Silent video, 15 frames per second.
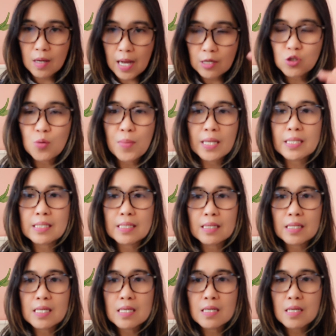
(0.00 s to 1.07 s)

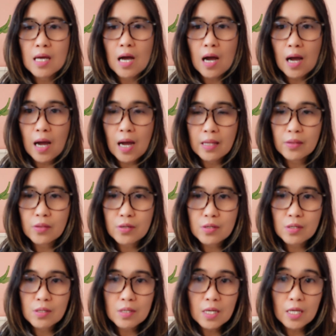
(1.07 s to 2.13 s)
automatically
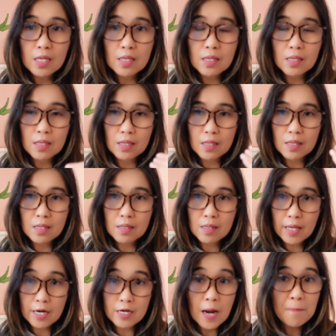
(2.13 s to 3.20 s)
under
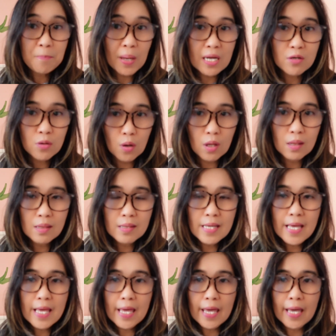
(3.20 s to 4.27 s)
their payroll,
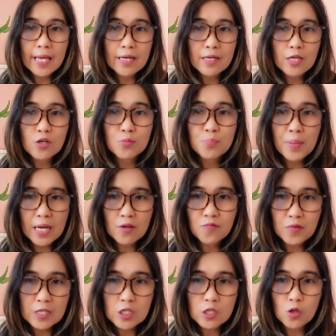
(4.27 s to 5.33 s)
and your
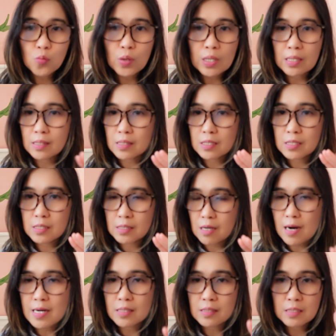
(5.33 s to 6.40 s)
benefits will
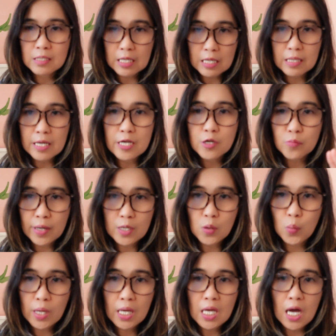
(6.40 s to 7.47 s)
start kick in right
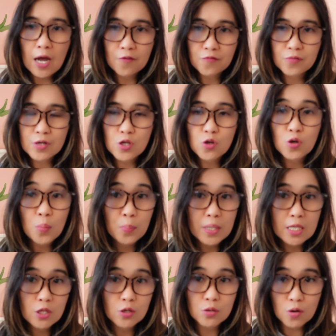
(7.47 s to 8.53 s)
away after you
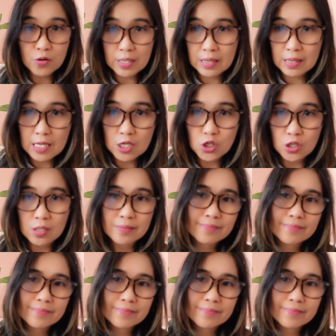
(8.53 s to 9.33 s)
complete your orientation.